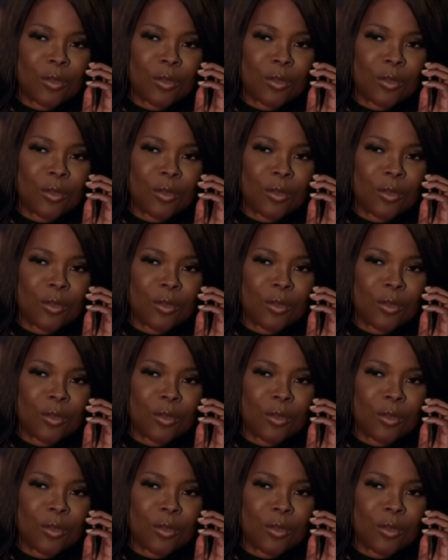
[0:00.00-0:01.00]

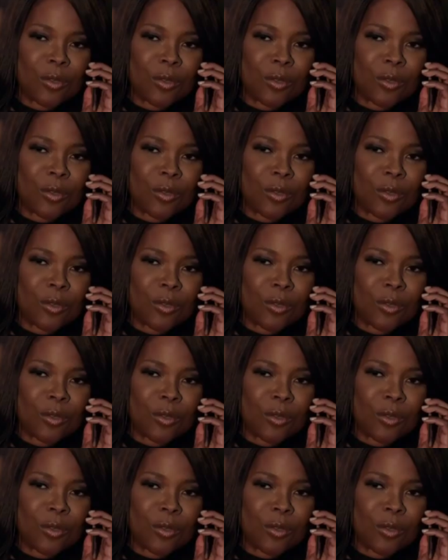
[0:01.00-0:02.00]

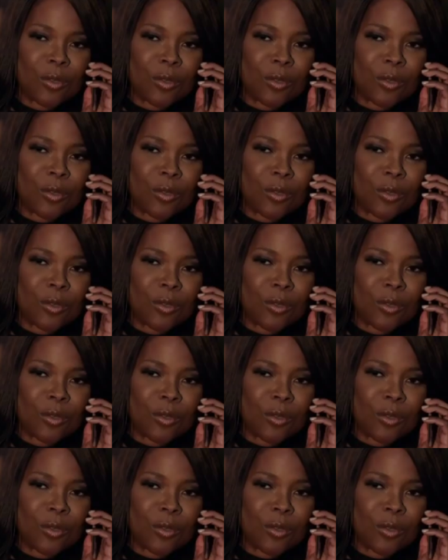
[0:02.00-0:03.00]

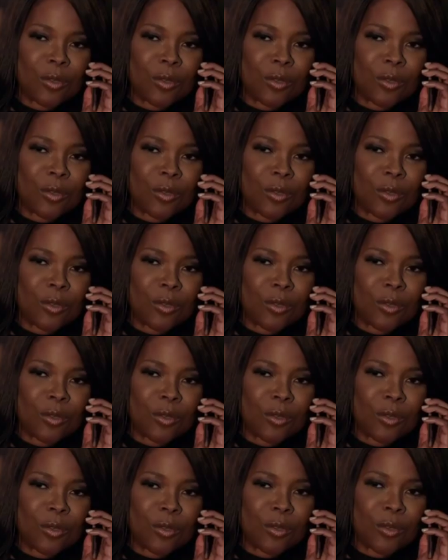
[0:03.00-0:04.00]

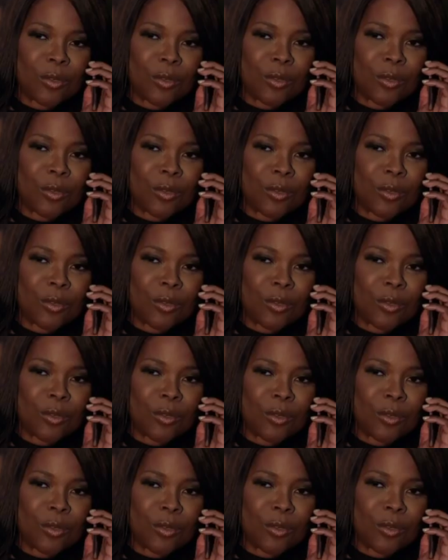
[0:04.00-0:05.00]

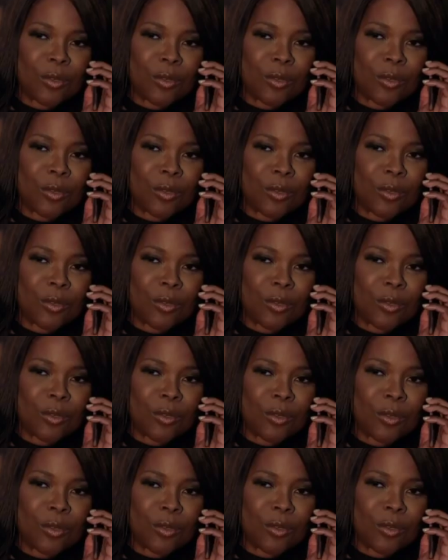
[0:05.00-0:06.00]

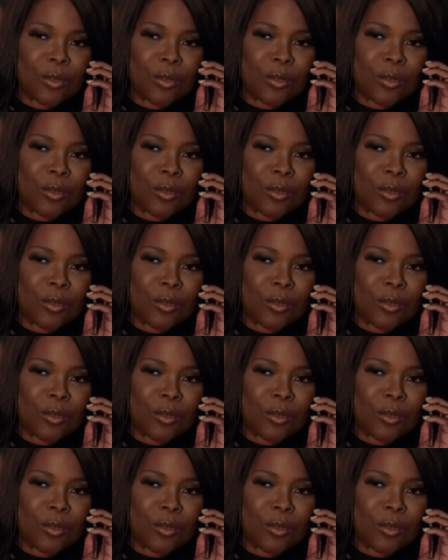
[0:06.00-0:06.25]
This is a still picture; no speech is visible.